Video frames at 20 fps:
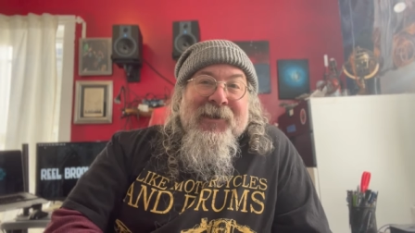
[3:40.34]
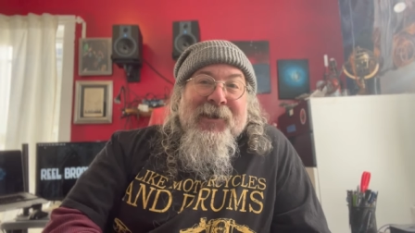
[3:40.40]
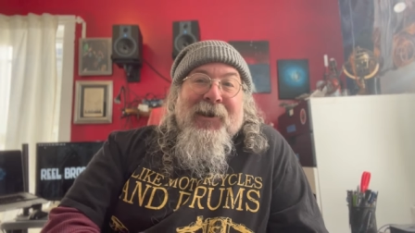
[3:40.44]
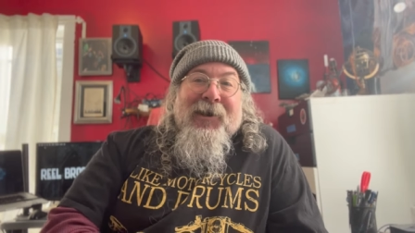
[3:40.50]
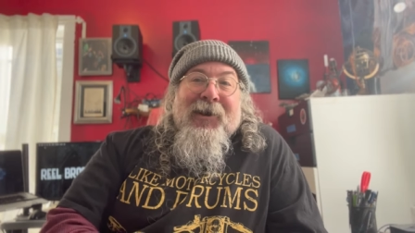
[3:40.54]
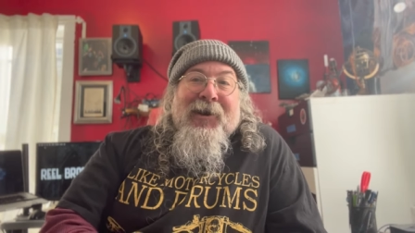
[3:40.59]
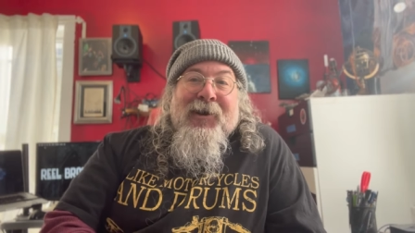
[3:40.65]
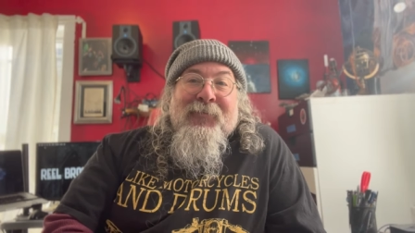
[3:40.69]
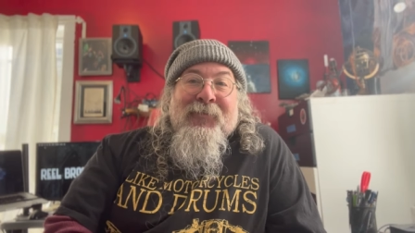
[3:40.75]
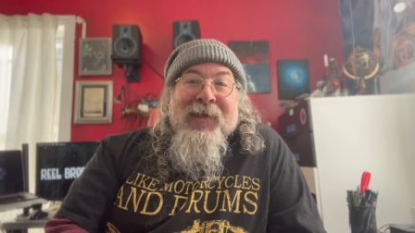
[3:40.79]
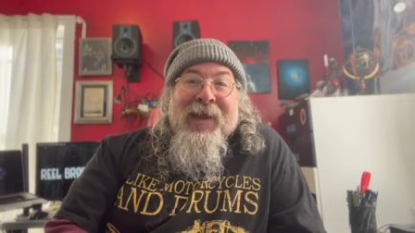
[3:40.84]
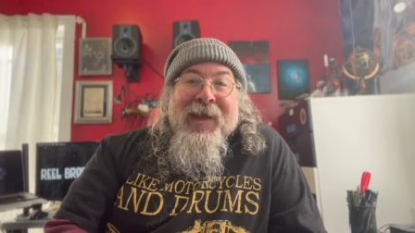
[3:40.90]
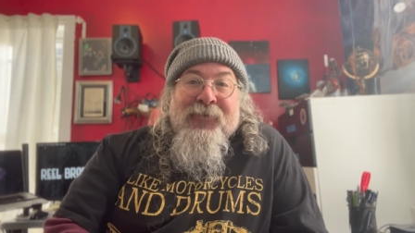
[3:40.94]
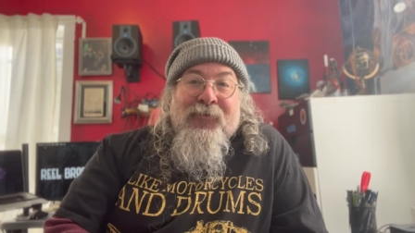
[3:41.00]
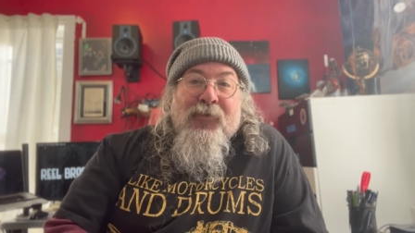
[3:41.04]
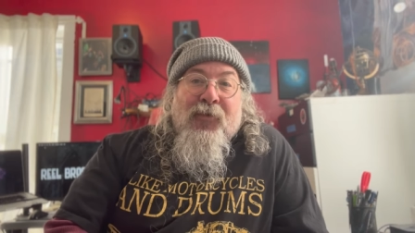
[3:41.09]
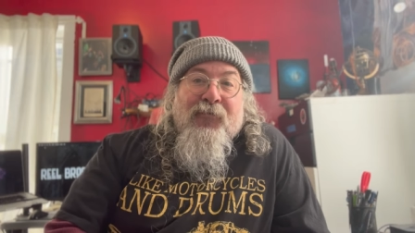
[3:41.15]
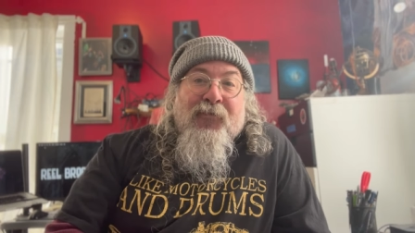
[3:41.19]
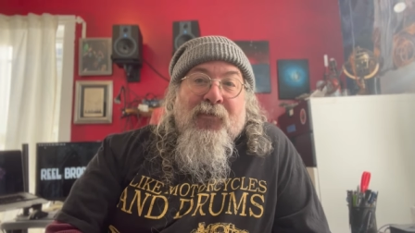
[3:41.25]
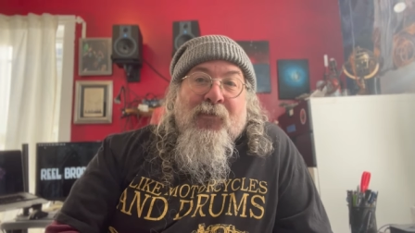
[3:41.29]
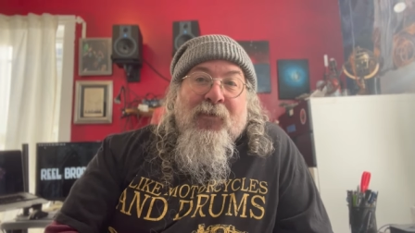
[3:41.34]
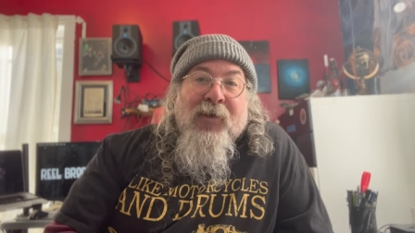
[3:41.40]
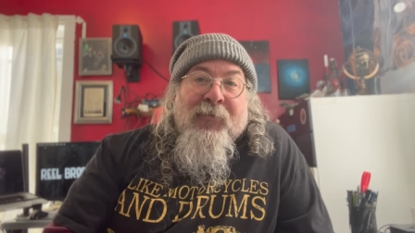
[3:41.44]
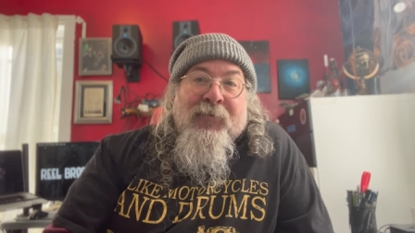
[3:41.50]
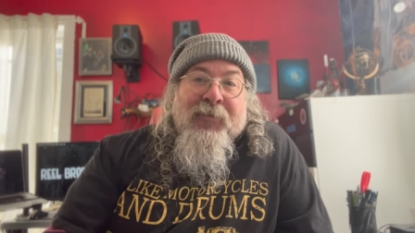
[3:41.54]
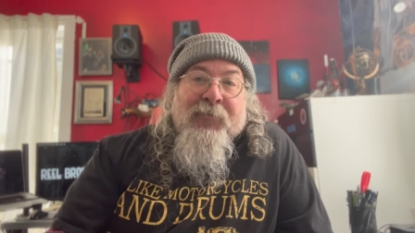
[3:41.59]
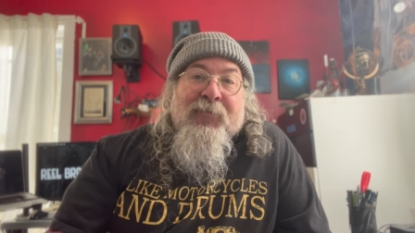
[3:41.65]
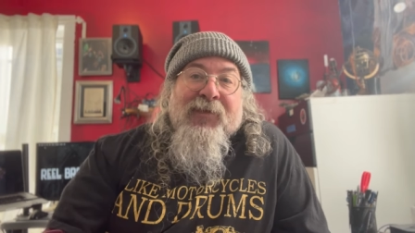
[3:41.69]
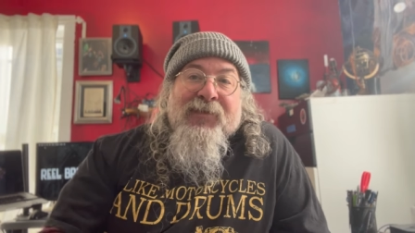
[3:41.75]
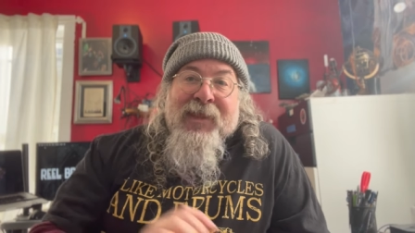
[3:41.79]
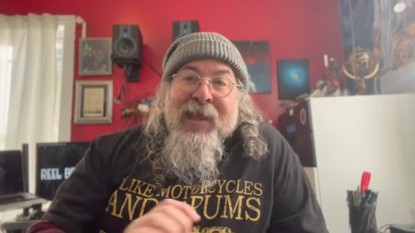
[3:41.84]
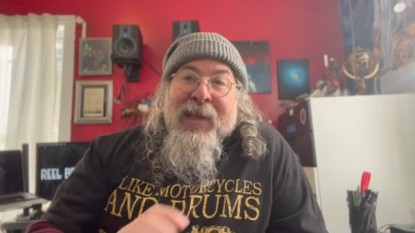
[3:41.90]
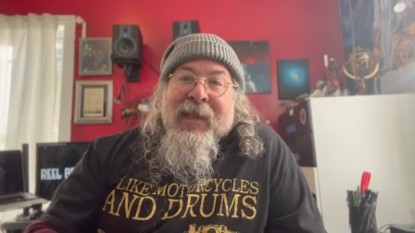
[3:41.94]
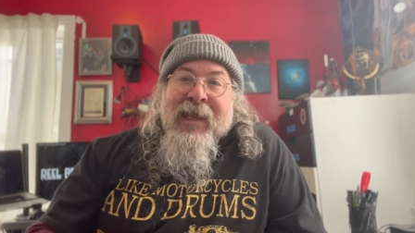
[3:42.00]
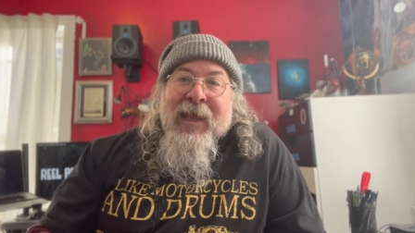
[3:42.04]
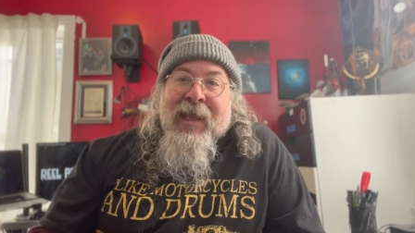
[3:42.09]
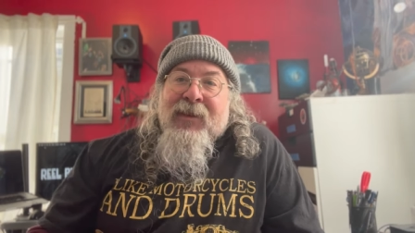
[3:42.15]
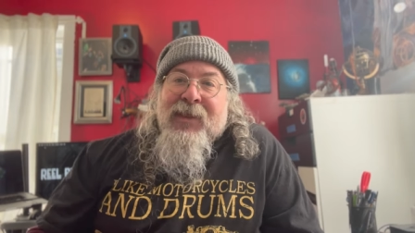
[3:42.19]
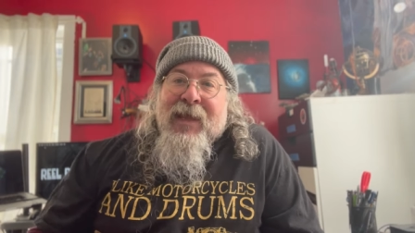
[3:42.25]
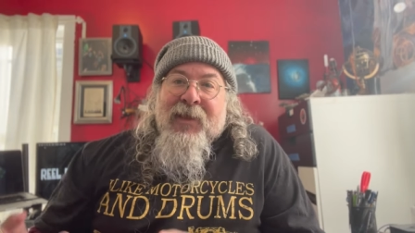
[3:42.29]
um, and overwhelmed. But then
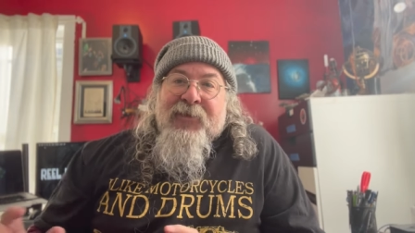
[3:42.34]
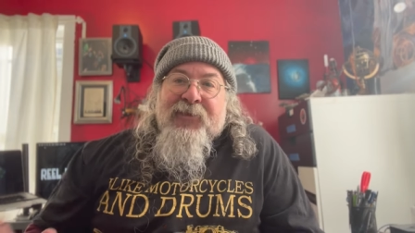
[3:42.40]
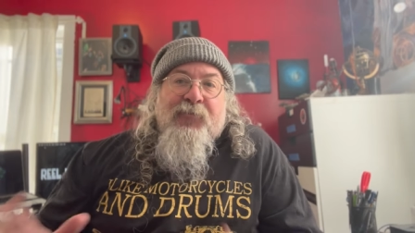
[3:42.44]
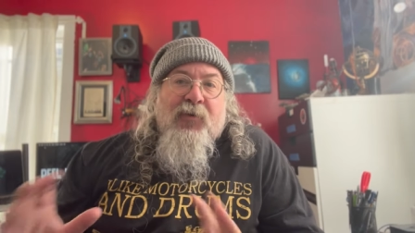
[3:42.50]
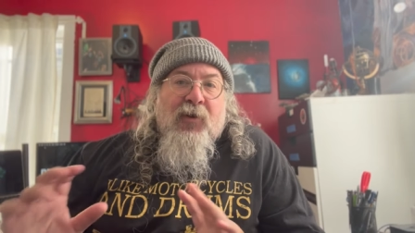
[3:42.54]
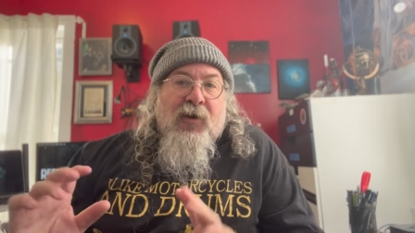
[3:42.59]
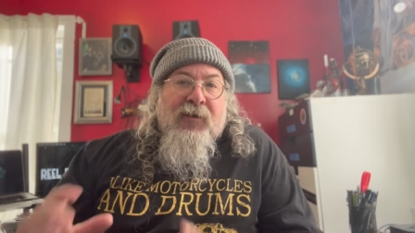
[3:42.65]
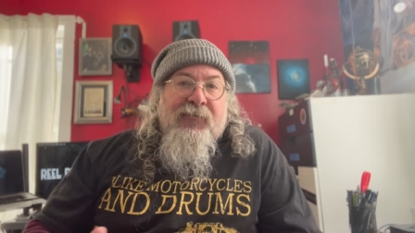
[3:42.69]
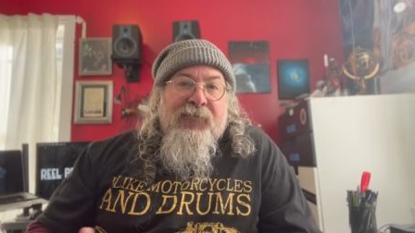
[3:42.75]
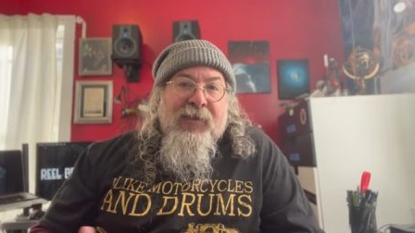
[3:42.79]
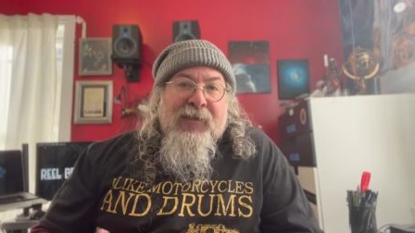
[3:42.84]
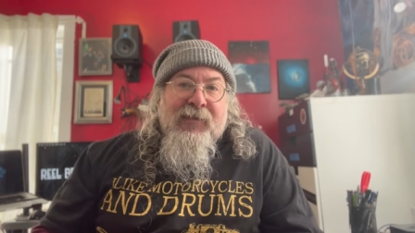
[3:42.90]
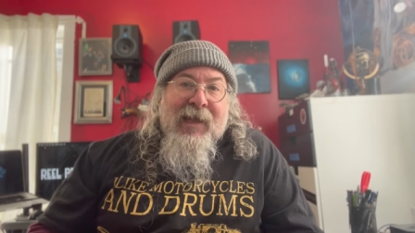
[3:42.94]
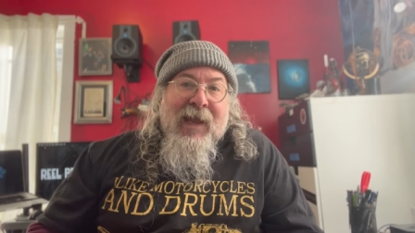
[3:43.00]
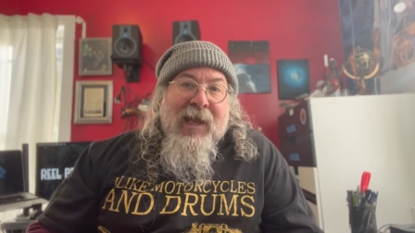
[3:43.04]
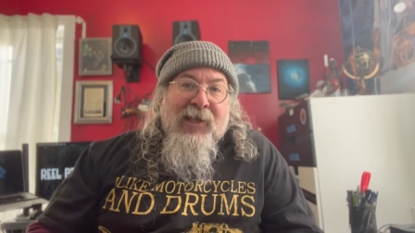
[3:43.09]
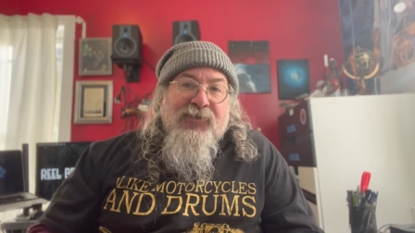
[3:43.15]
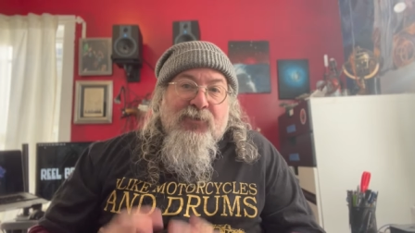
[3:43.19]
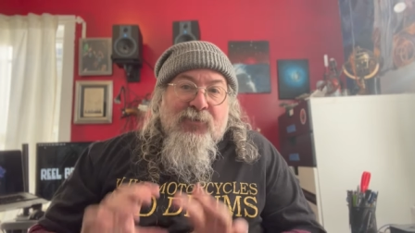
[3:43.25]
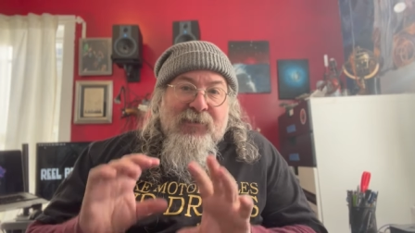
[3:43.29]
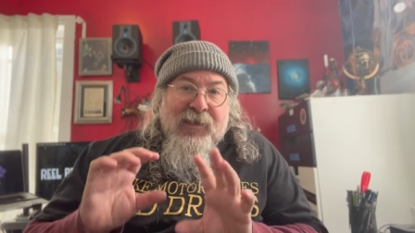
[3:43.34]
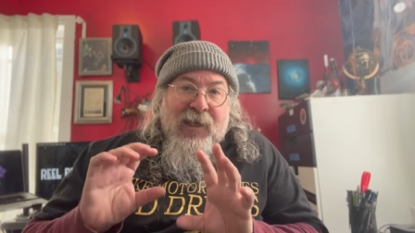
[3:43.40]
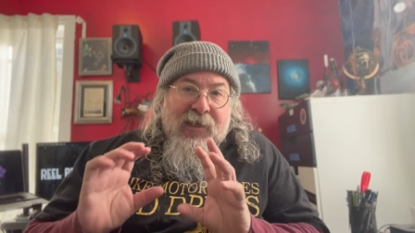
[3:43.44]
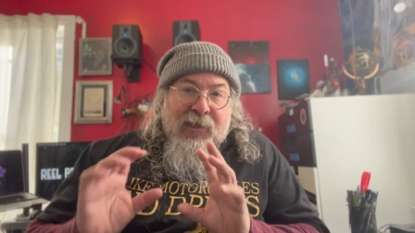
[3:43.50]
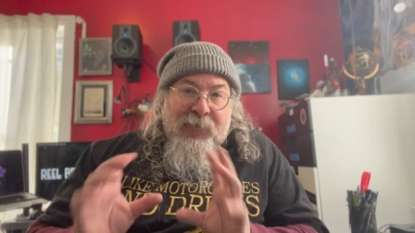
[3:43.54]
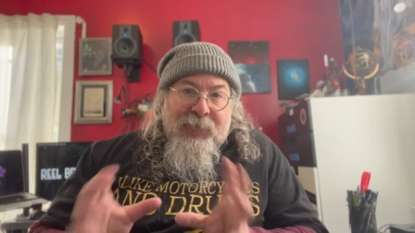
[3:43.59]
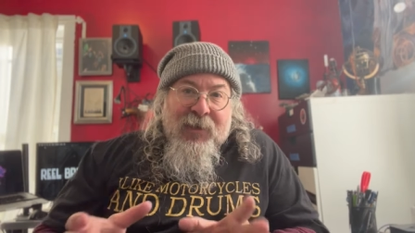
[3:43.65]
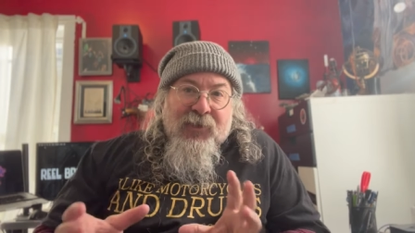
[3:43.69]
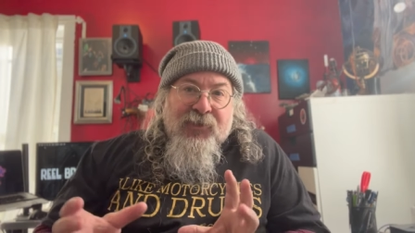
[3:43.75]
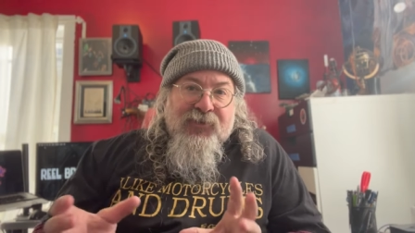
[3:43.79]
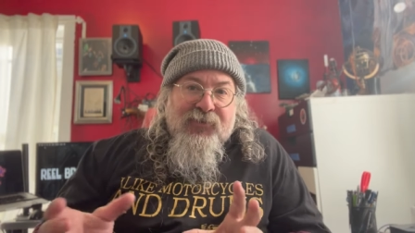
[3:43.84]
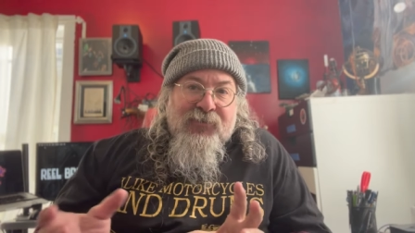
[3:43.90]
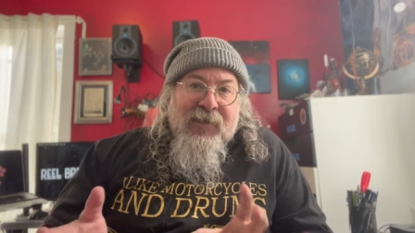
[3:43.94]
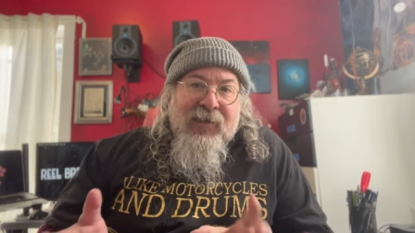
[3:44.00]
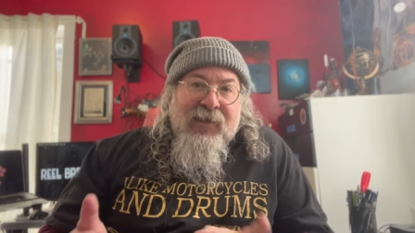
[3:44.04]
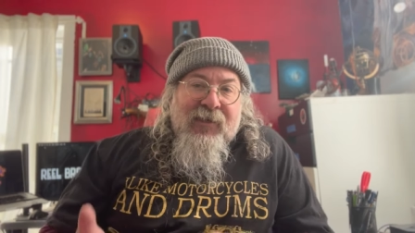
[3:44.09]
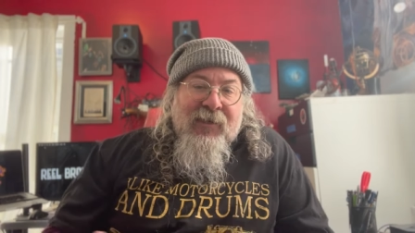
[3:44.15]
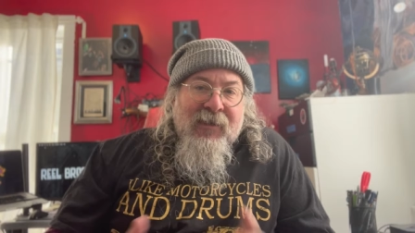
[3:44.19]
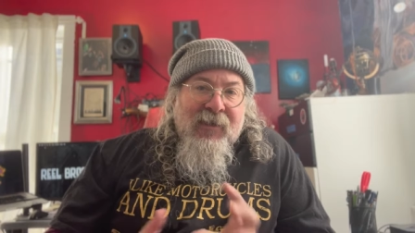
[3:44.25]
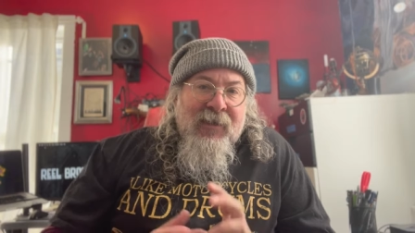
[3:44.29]
again, that's part of the actual
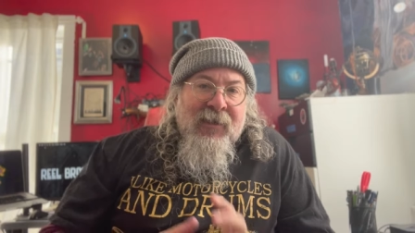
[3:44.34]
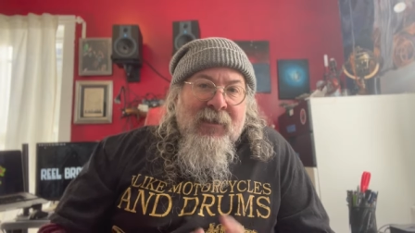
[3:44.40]
documentary